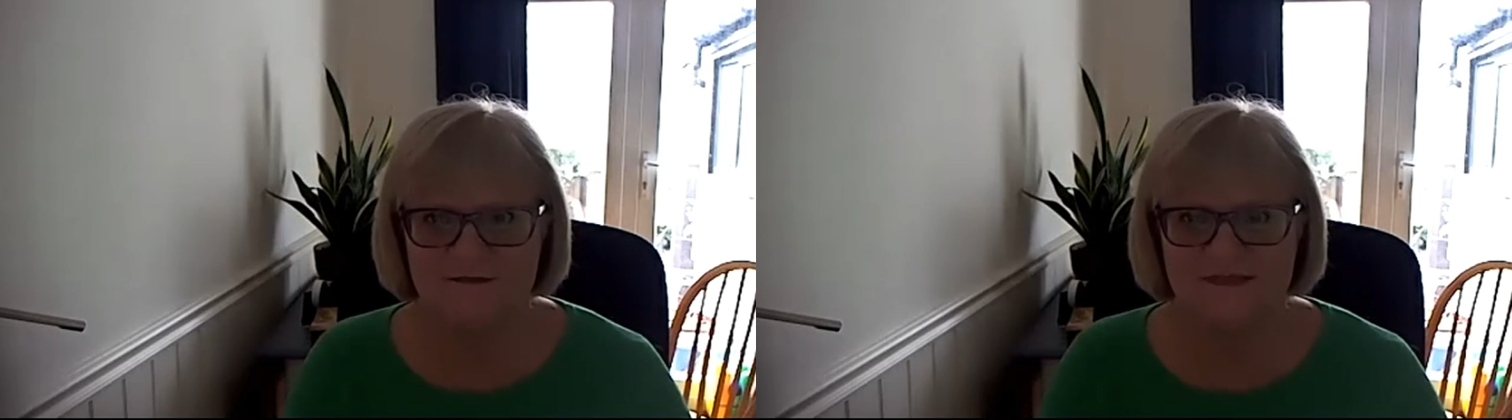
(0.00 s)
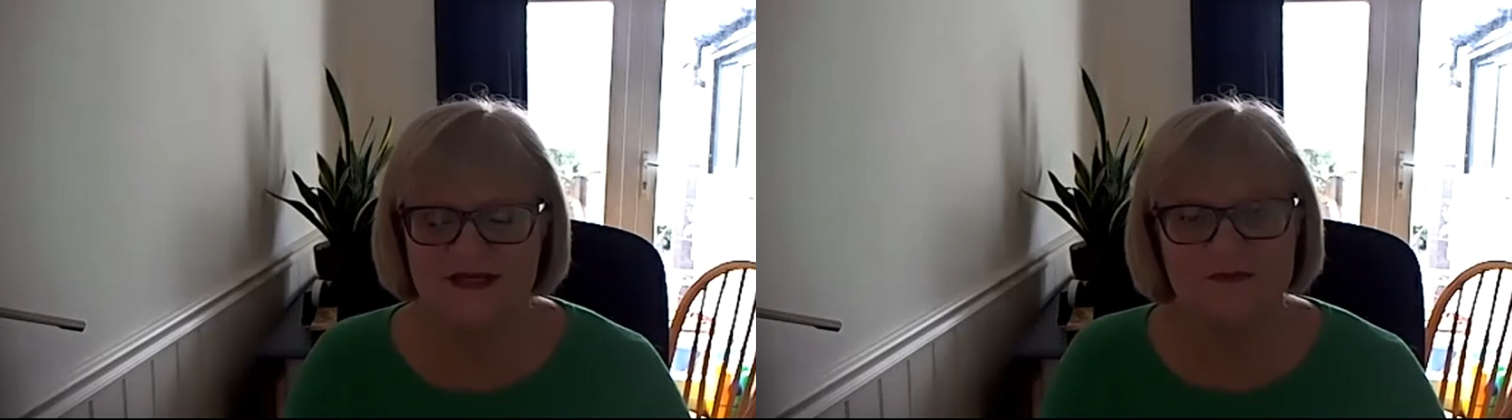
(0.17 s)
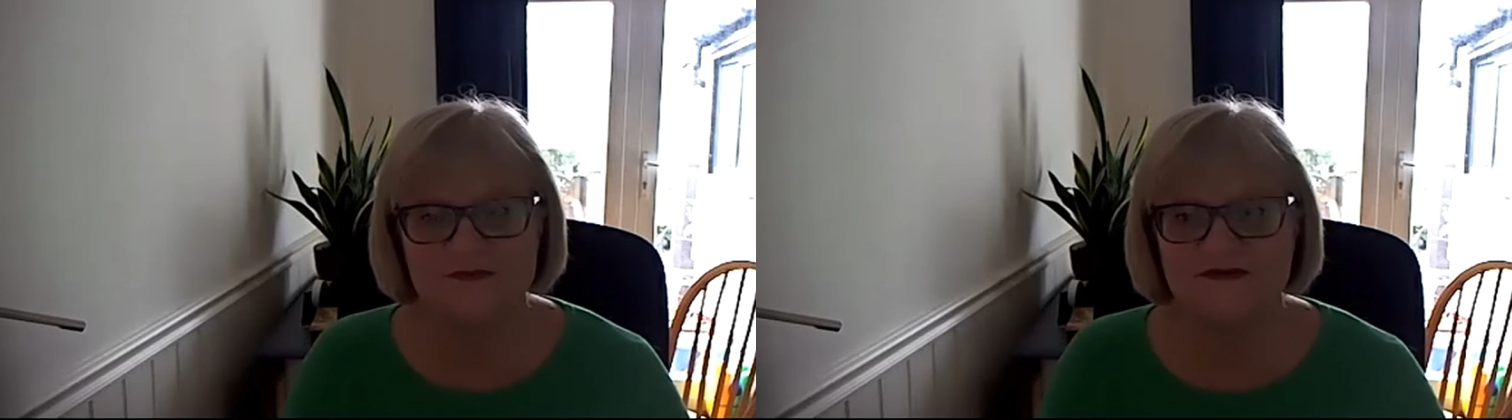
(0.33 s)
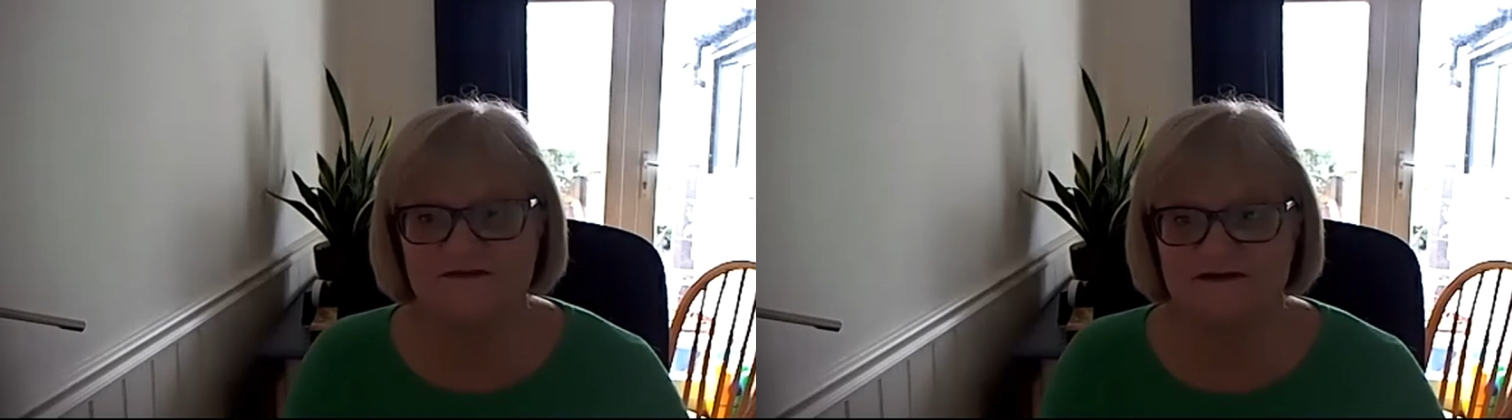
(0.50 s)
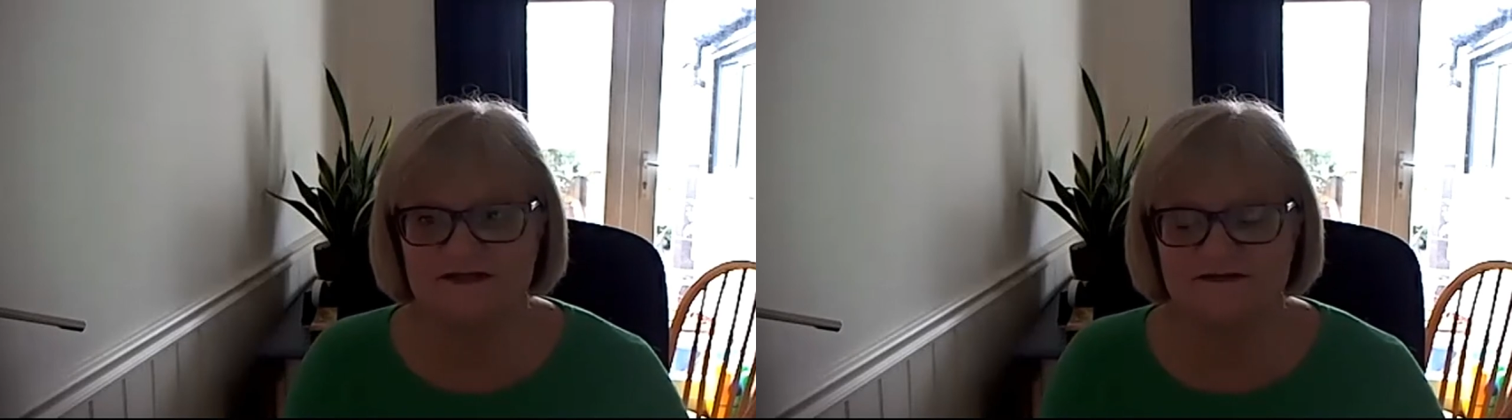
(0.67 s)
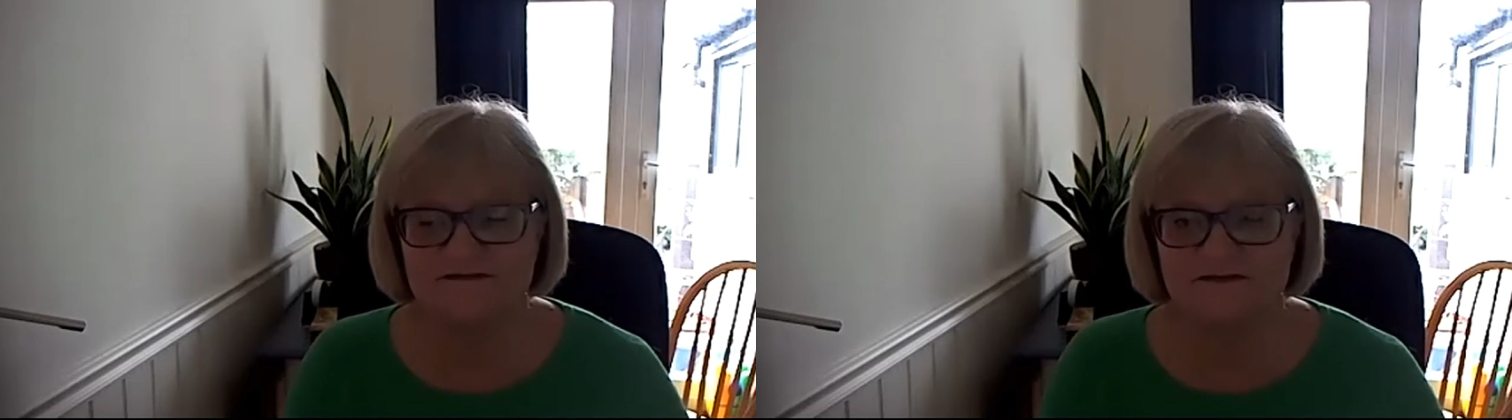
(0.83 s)
it would be
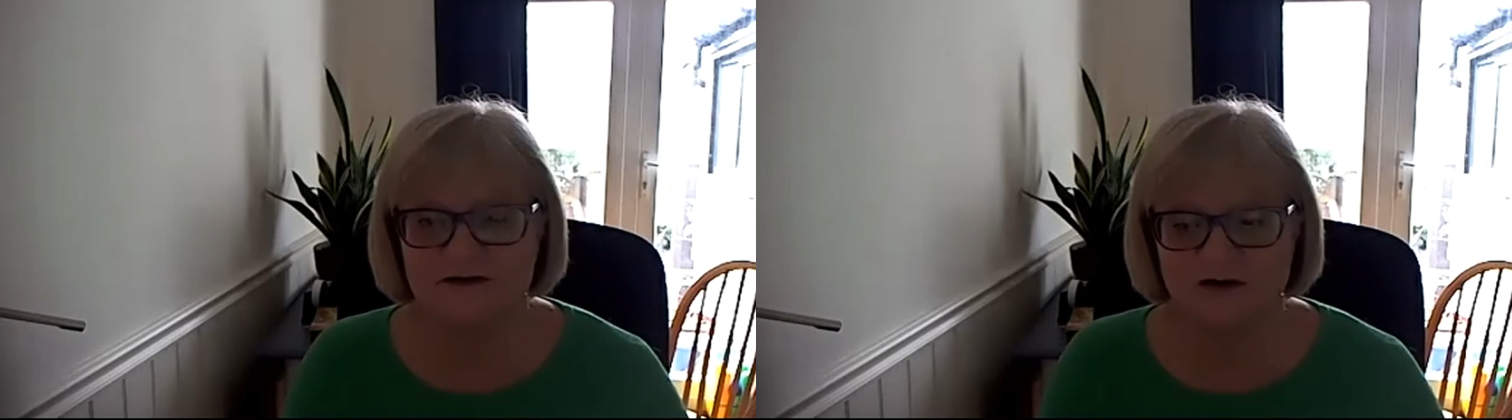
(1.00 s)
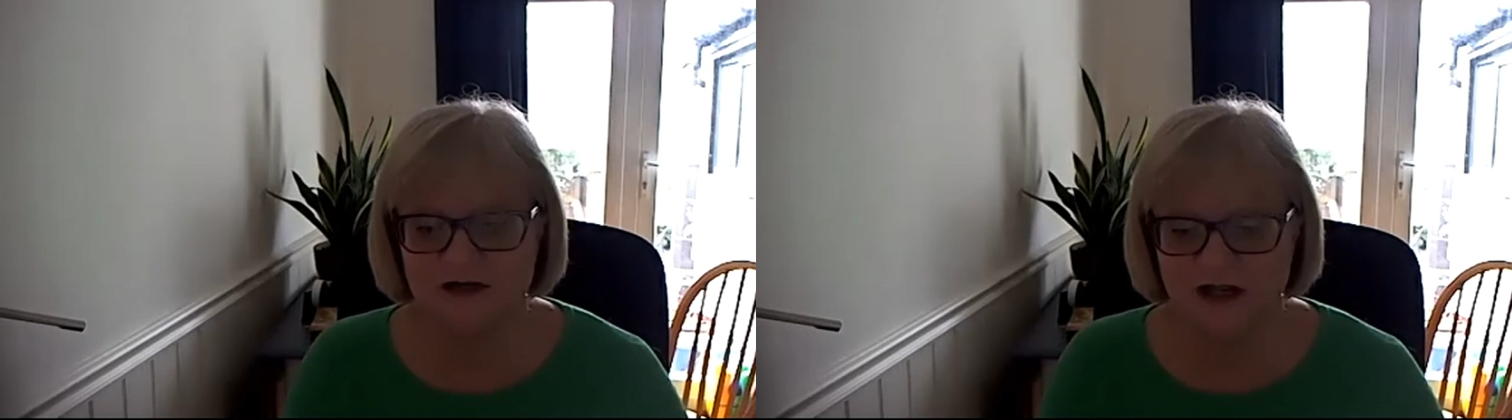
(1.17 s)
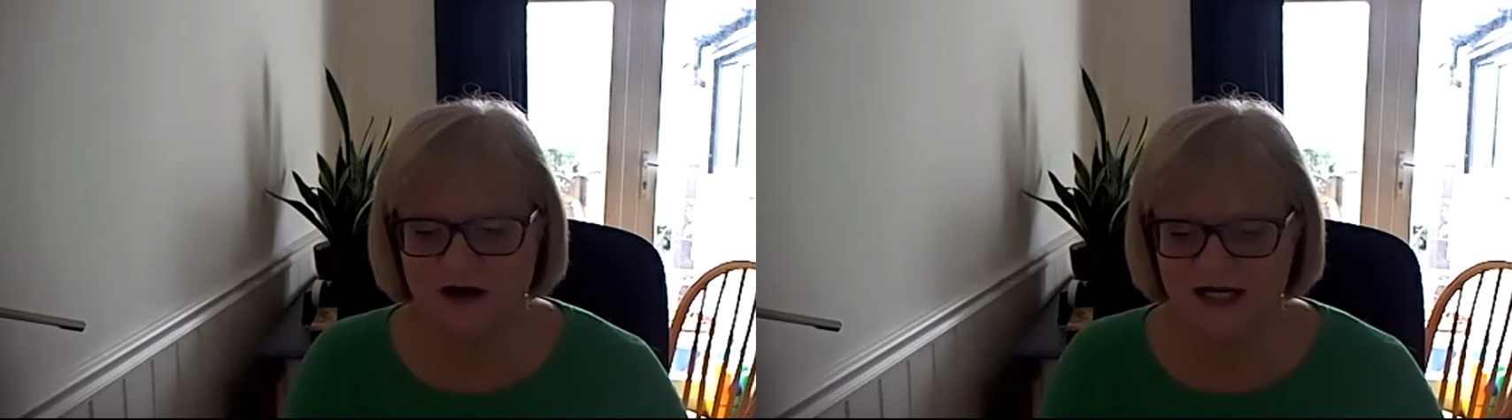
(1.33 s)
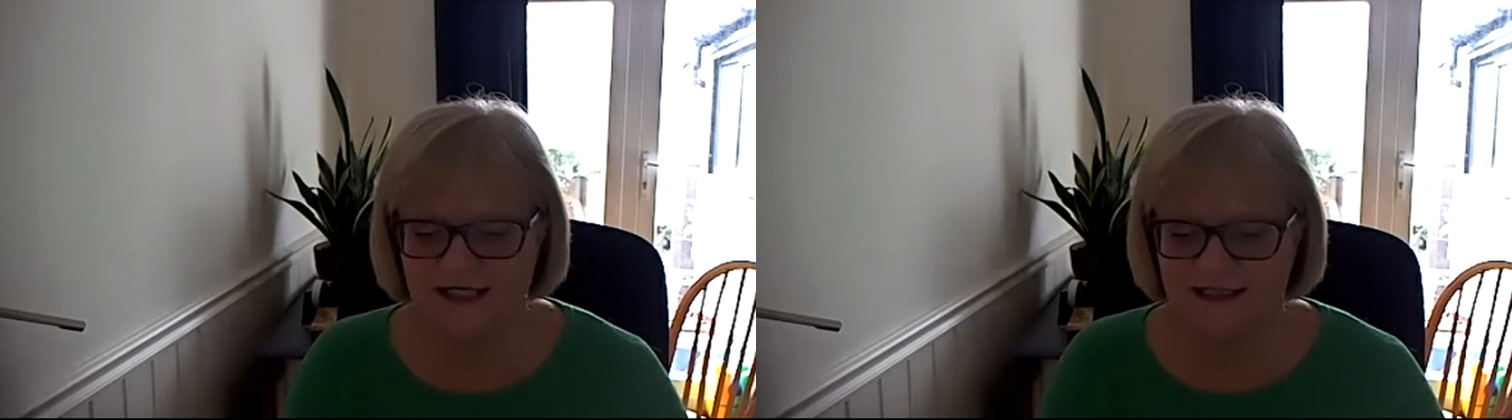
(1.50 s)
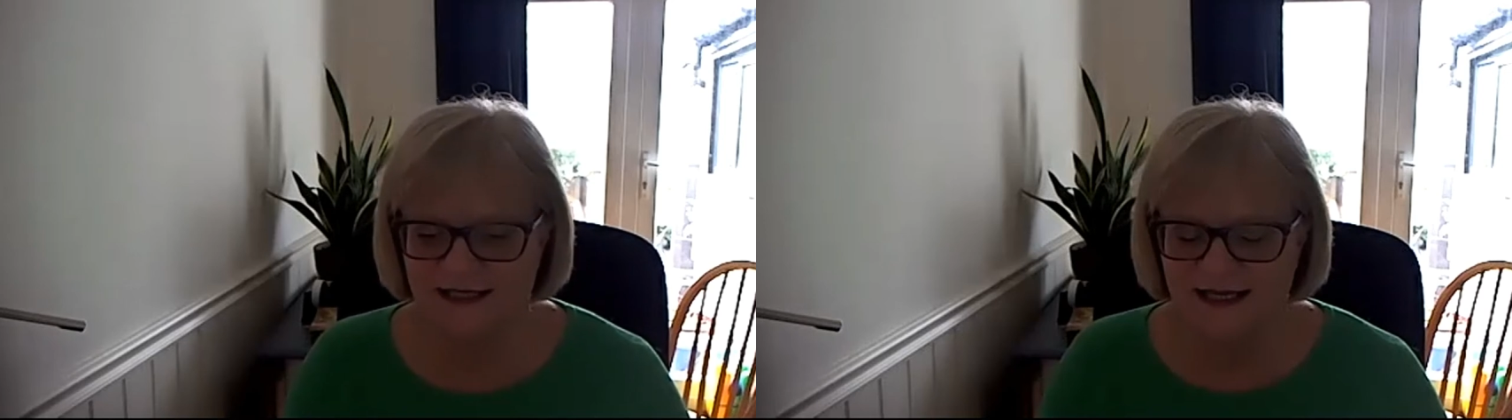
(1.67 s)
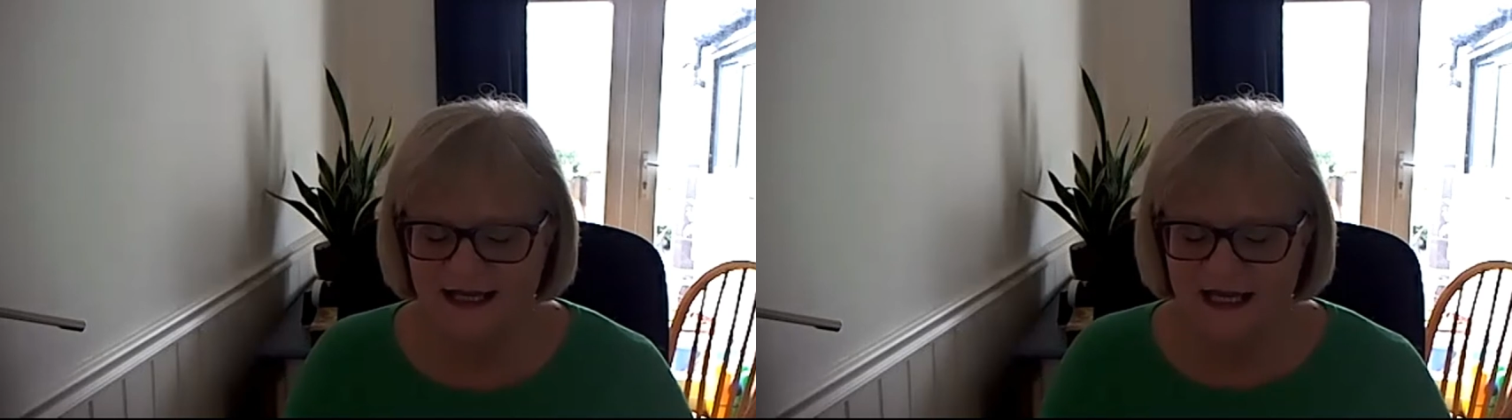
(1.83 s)
very different online.